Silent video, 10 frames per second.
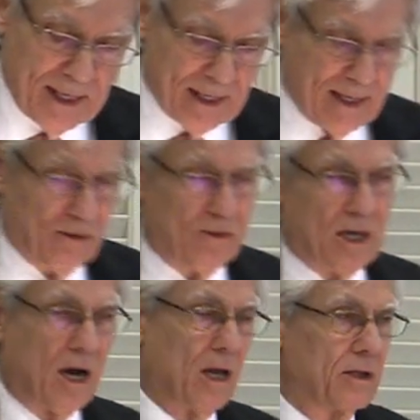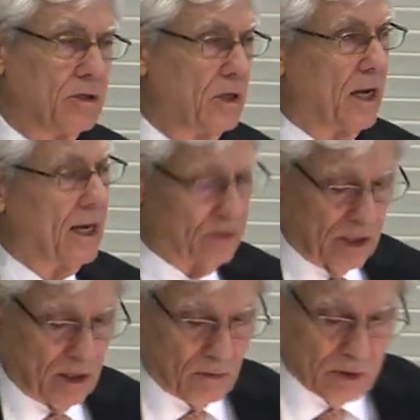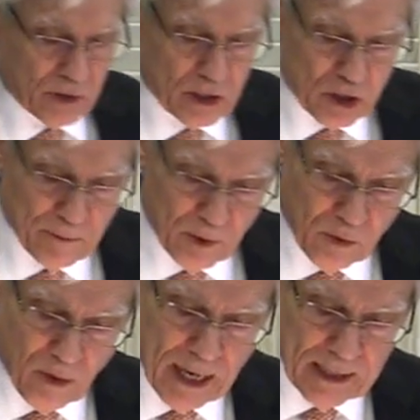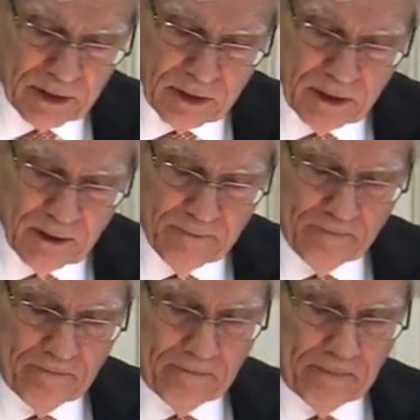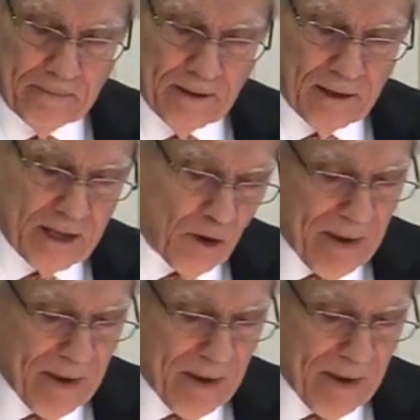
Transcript: in theology as irresistible grace, there